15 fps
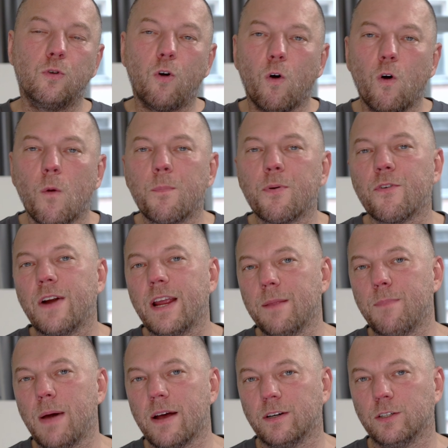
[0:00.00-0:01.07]
cooperate
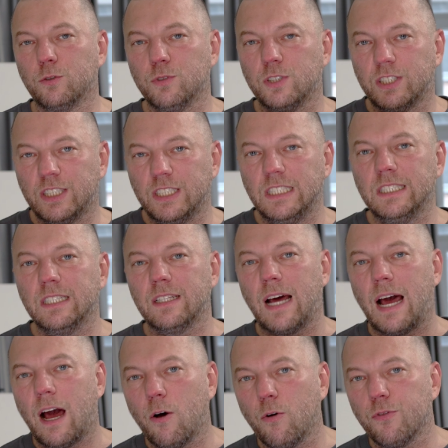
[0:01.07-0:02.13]
better, to see that
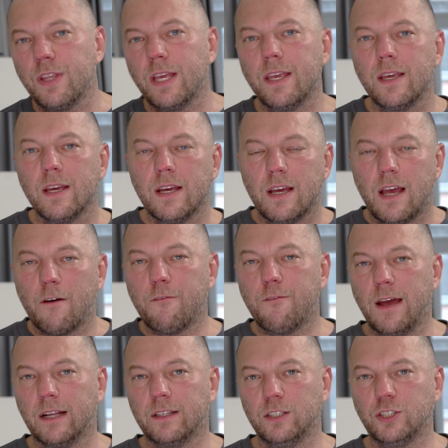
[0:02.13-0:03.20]
how they
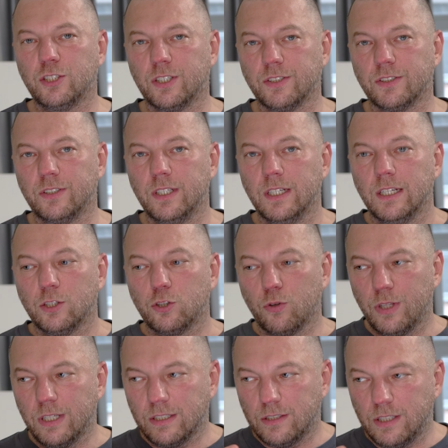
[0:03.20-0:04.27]
affect each other. So
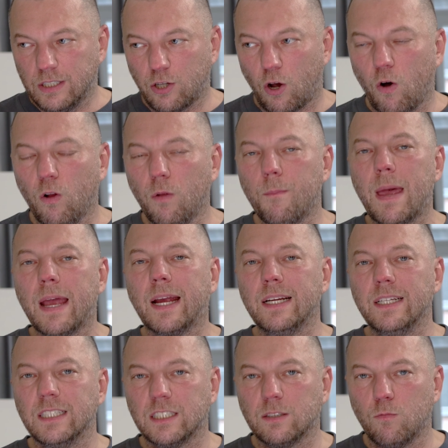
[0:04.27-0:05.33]
this whole
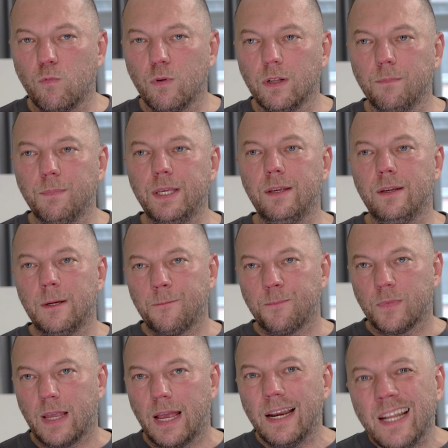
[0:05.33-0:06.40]
mechanism will be
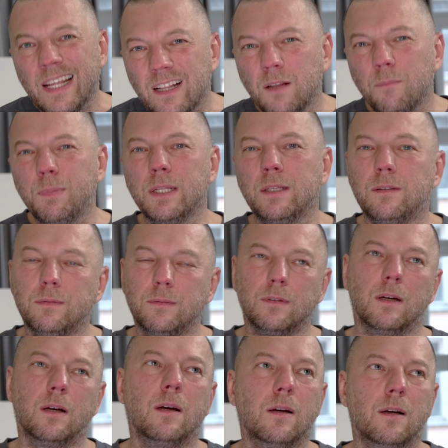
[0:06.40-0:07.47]
a little bit
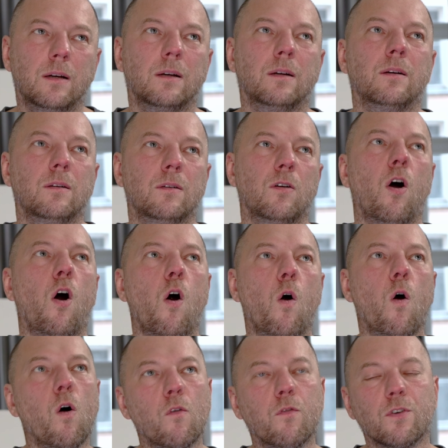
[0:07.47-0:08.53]

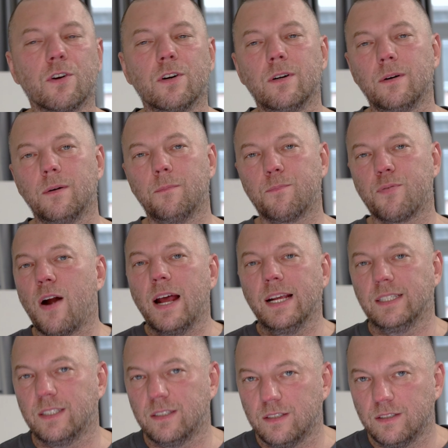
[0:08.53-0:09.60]

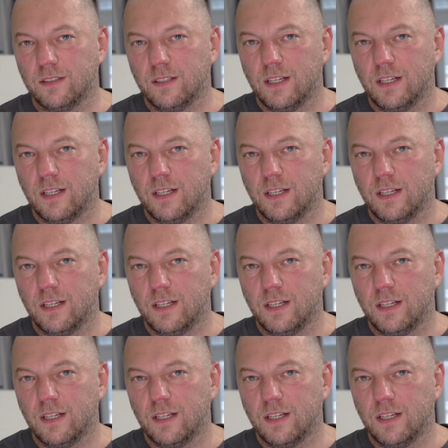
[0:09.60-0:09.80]
overpriced,